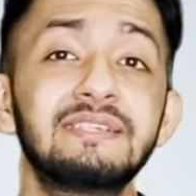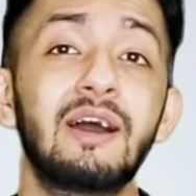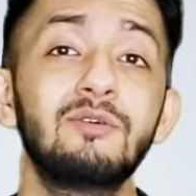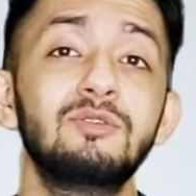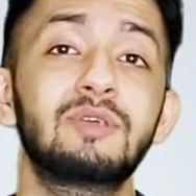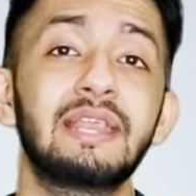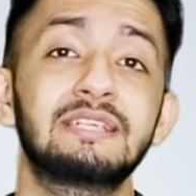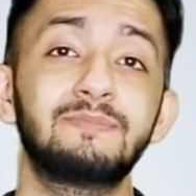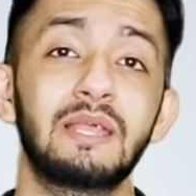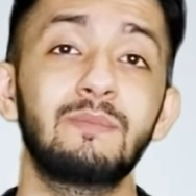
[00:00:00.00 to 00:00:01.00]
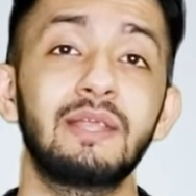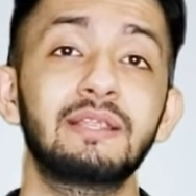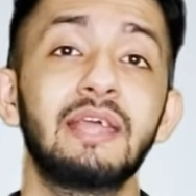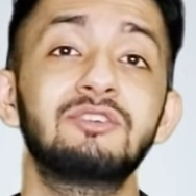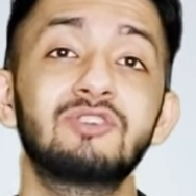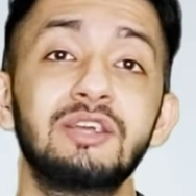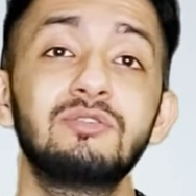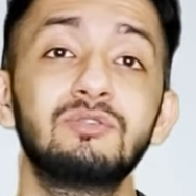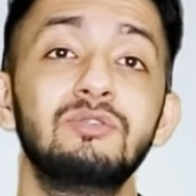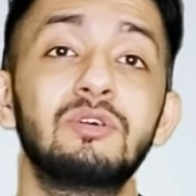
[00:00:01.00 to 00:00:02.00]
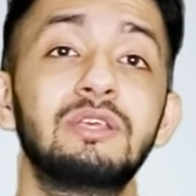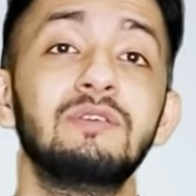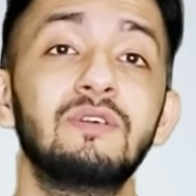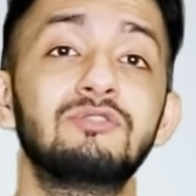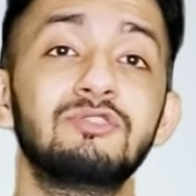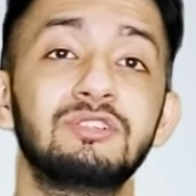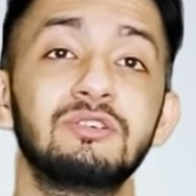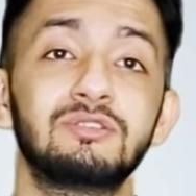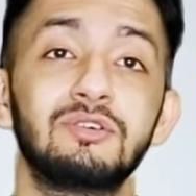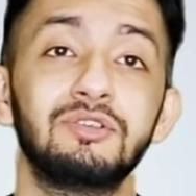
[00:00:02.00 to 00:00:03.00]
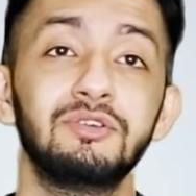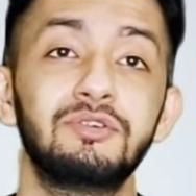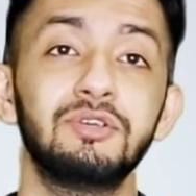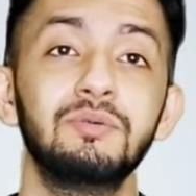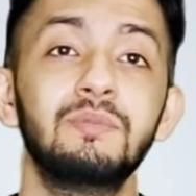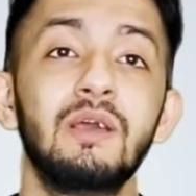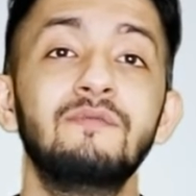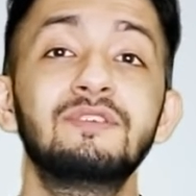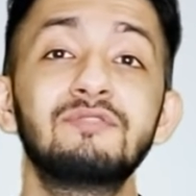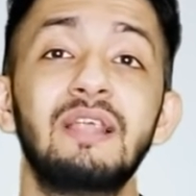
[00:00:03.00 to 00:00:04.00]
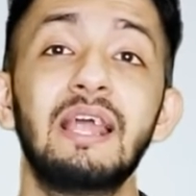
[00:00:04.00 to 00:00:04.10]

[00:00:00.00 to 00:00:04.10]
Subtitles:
is how you can experiment and try to do your keyword research on YouTube, which will